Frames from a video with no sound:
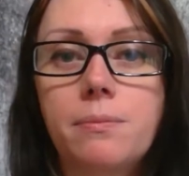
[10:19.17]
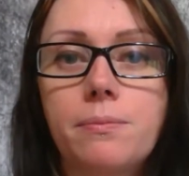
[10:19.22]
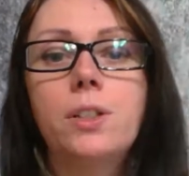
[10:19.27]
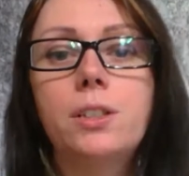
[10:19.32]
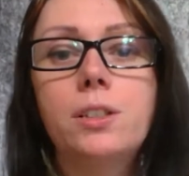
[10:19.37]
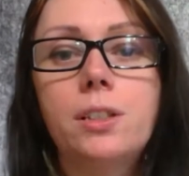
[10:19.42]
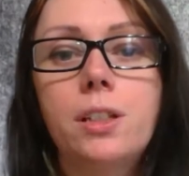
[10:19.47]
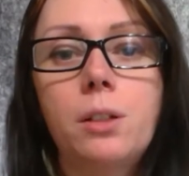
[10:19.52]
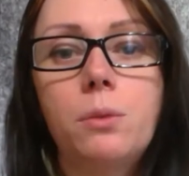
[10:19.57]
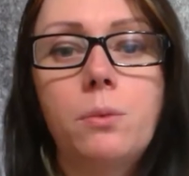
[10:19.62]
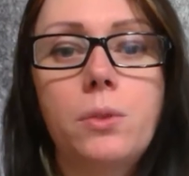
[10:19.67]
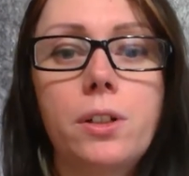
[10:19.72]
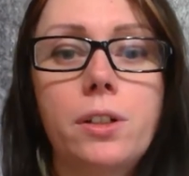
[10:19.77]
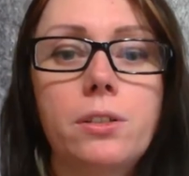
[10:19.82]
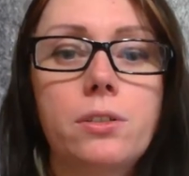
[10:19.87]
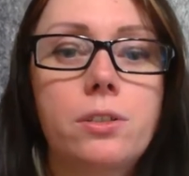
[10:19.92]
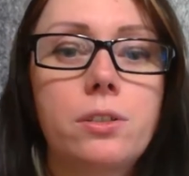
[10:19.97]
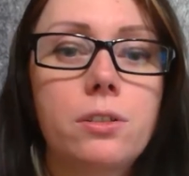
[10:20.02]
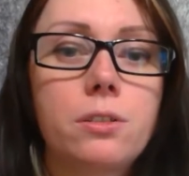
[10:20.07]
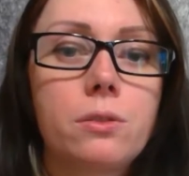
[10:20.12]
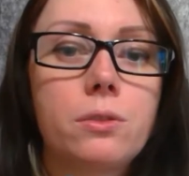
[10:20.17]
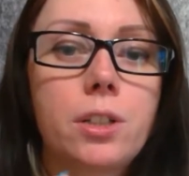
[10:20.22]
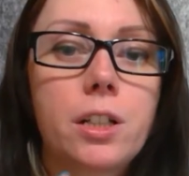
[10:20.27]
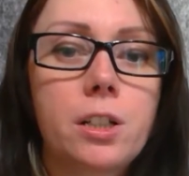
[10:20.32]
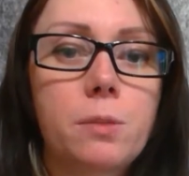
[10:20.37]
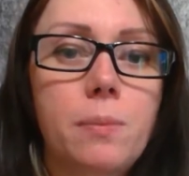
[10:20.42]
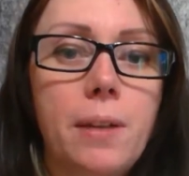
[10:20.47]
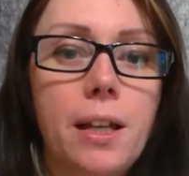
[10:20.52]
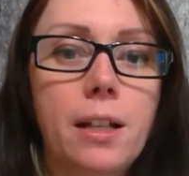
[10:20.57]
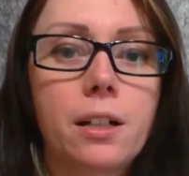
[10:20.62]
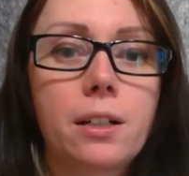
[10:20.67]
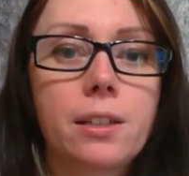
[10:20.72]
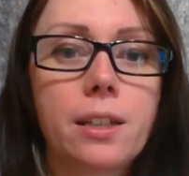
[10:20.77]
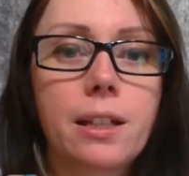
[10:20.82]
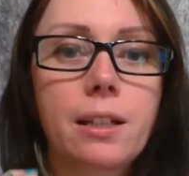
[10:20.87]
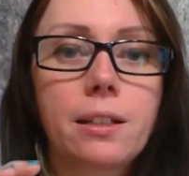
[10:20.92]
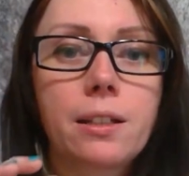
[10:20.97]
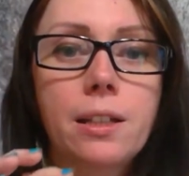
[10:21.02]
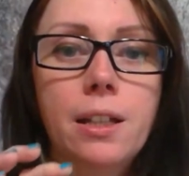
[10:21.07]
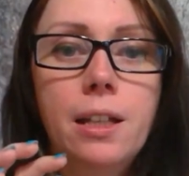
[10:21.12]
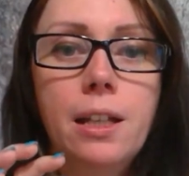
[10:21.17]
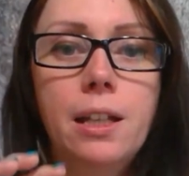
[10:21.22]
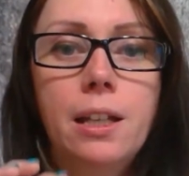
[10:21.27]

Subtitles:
The reason I want to touch back on that